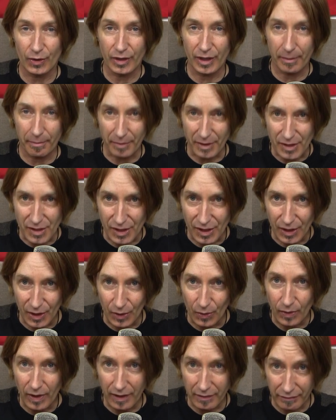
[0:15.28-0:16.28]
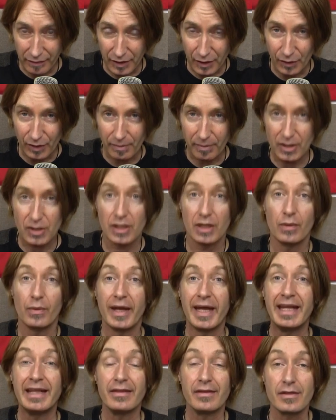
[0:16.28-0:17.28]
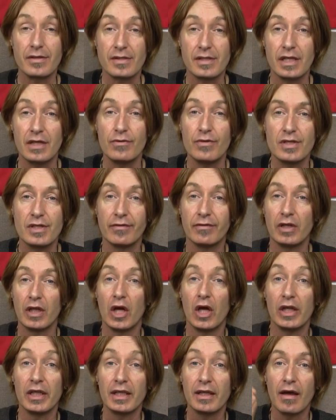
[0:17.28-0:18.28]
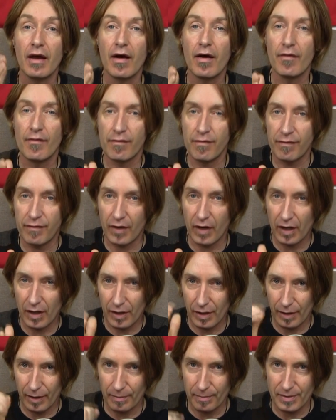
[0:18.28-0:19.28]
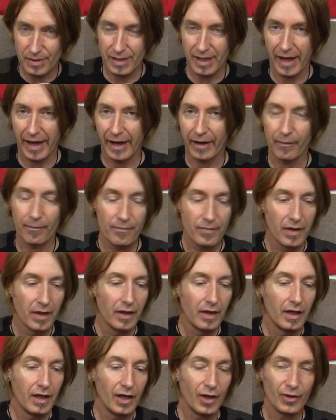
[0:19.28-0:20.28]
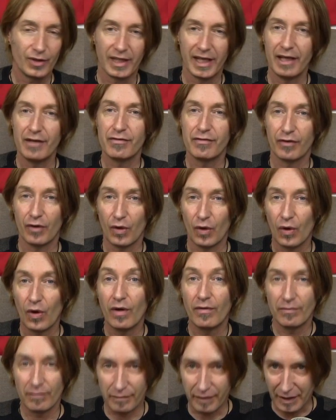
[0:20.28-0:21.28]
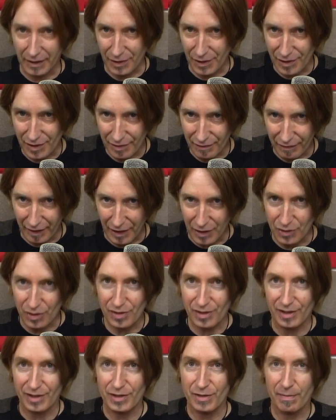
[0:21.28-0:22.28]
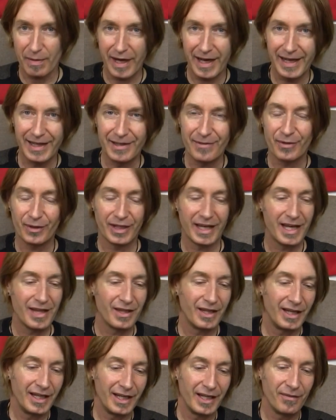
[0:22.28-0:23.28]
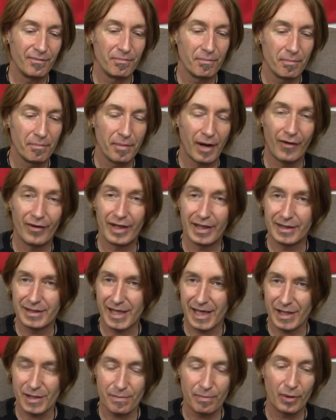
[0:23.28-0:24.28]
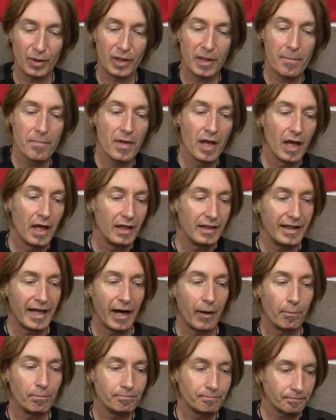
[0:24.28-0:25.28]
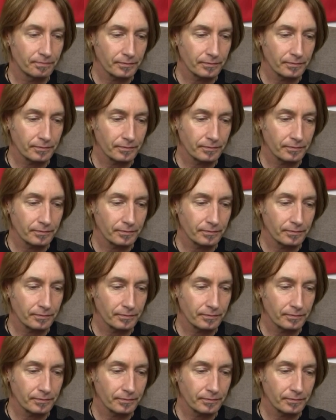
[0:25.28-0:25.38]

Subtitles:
number two and video number two in the series of learning verbs now. Okay, for Victor's Adventures in Spain. Okay, the parallel textbook. Now,